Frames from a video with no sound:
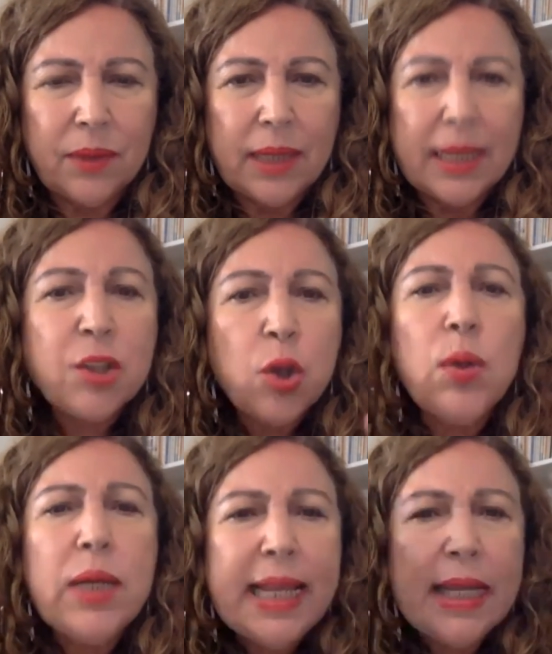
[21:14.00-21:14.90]
It's
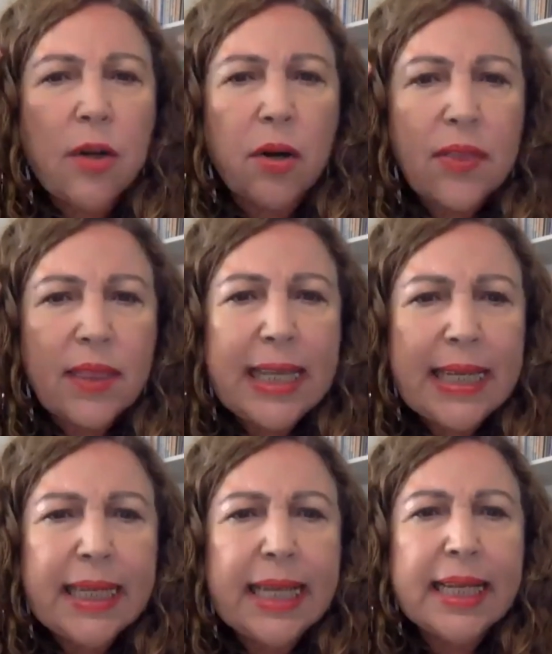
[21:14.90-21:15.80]
only in our
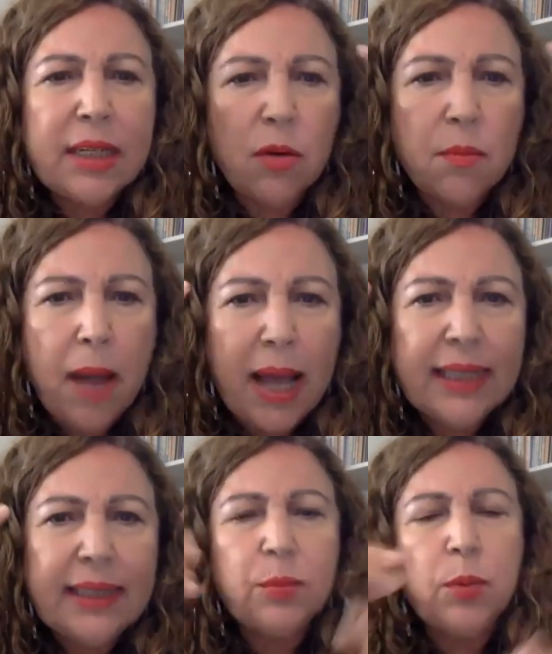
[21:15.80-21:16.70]
thinking, in our
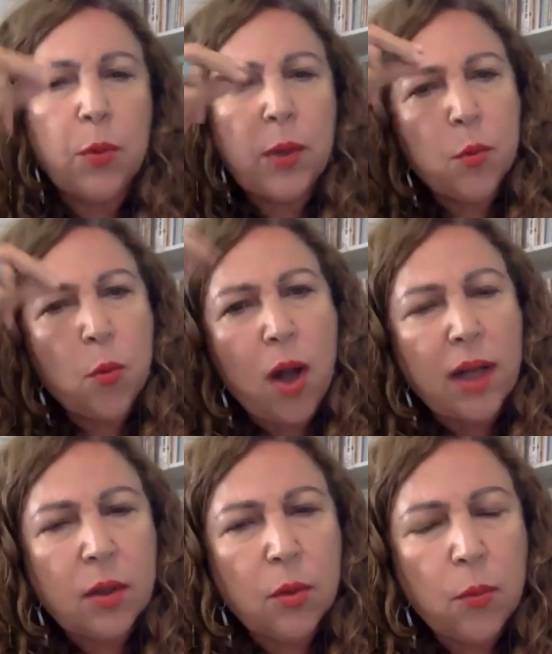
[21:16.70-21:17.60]
minds, where we walk
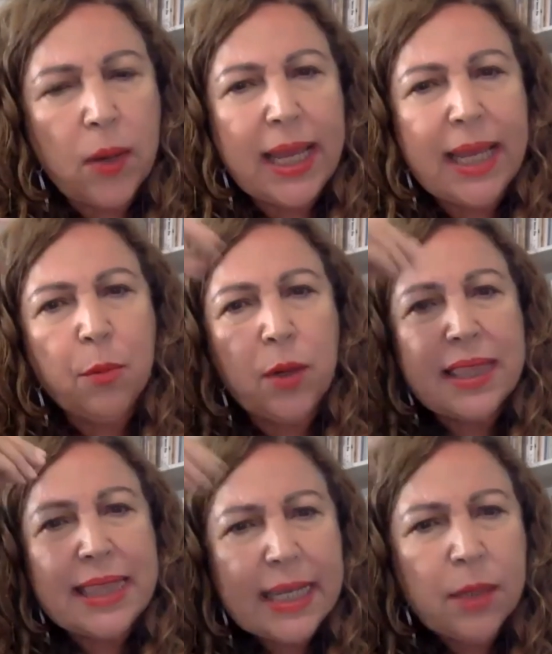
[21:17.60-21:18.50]
away, we
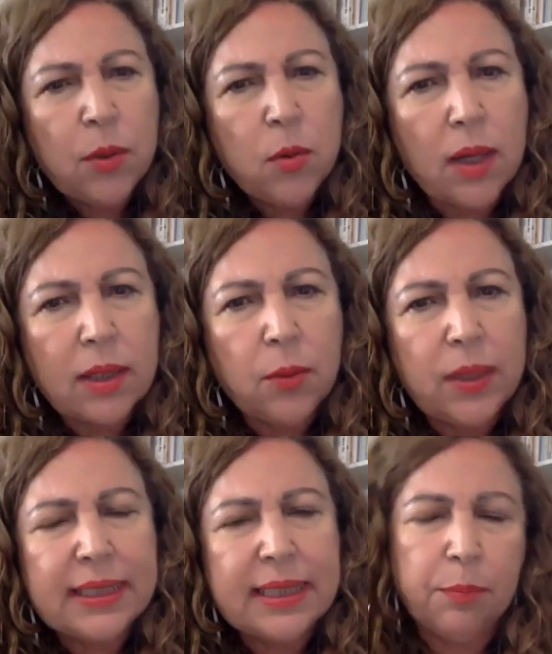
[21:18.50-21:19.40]
think we walk away in
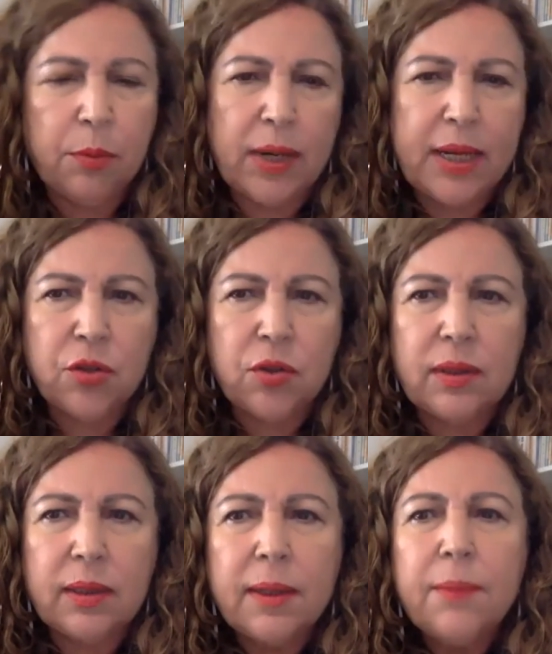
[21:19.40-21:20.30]
separation.
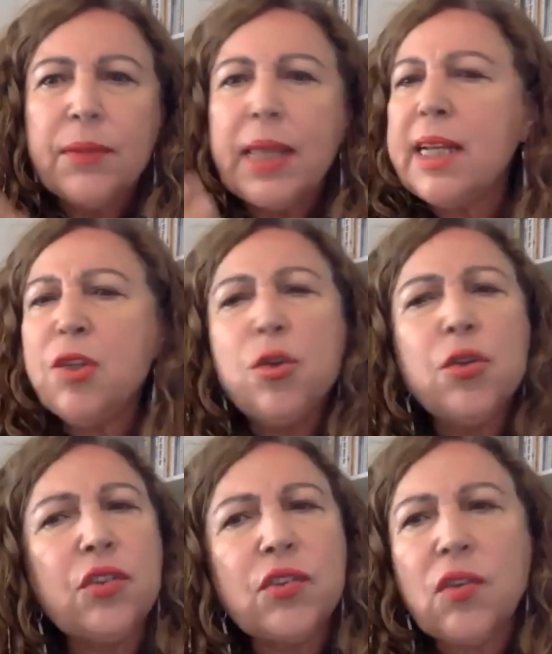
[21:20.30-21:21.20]
And in your
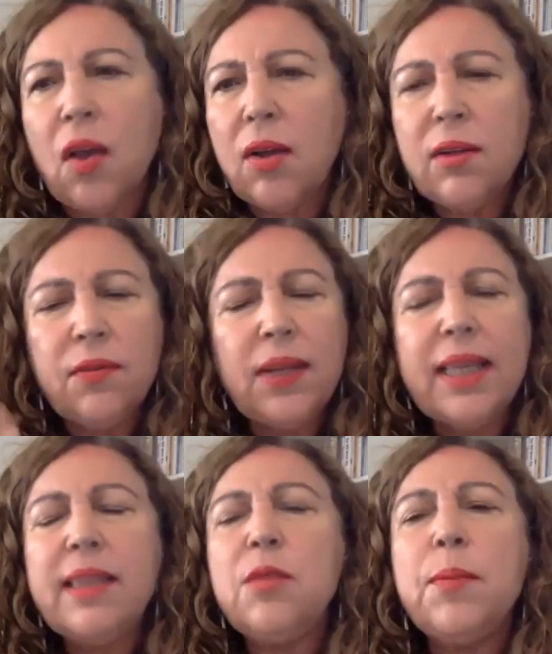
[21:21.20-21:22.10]
song,
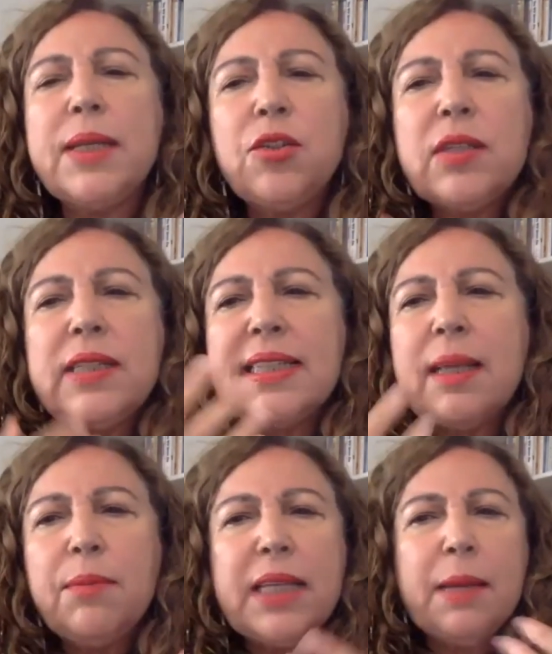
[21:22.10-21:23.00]
Faith, you mentioned
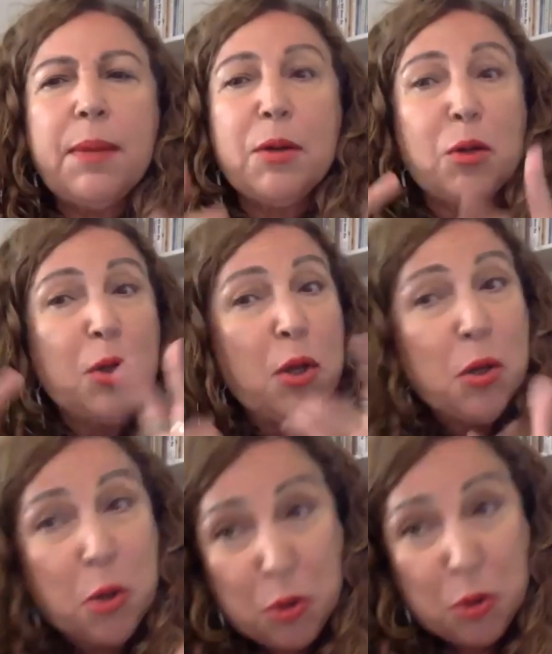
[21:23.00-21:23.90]
something about
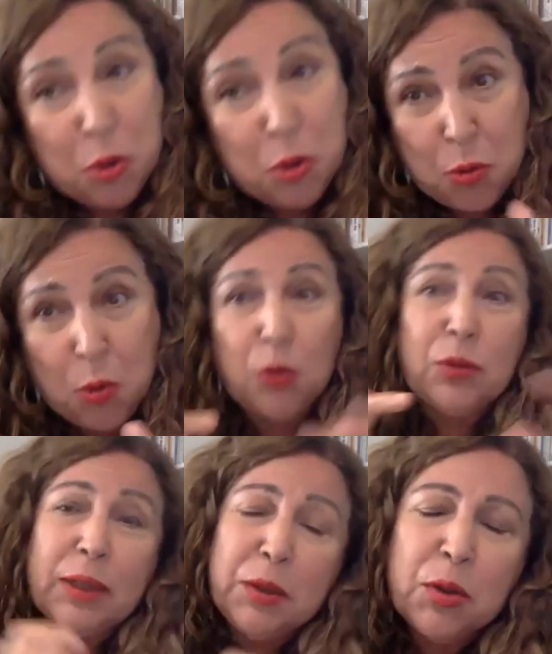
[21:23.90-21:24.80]
control, trying to
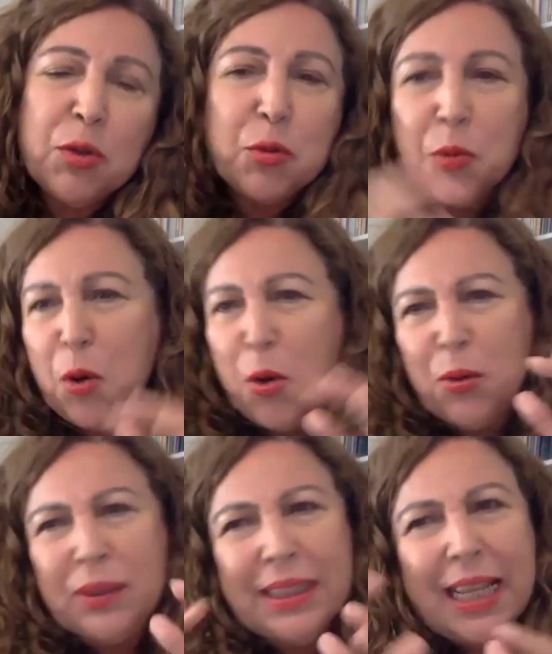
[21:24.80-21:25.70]

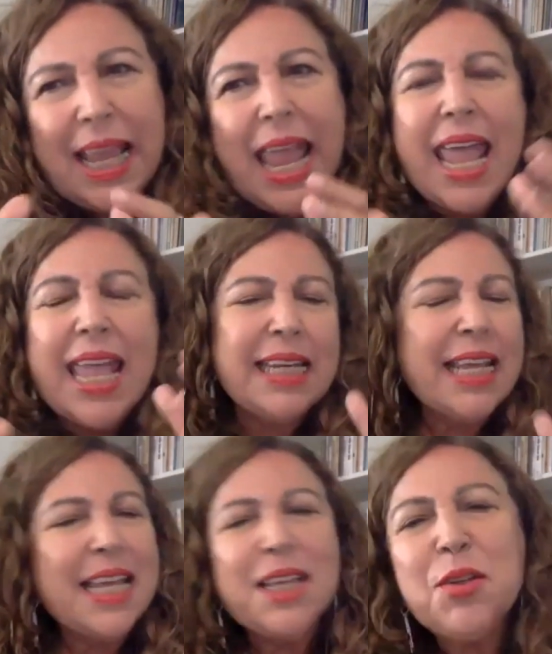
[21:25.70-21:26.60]
control. And
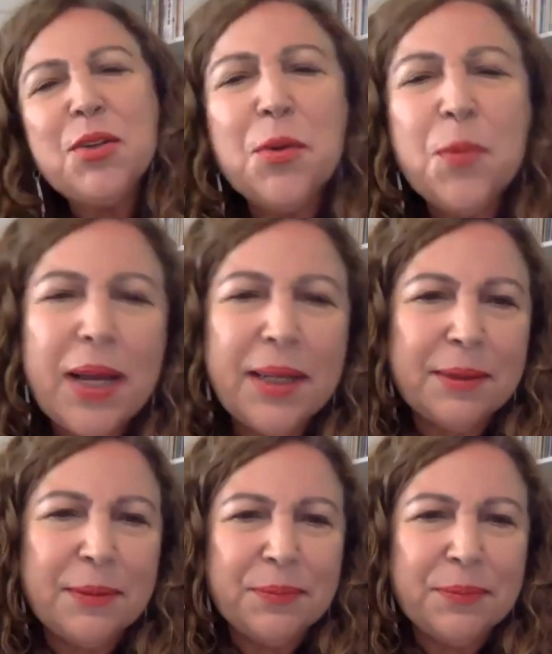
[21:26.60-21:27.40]
you know what?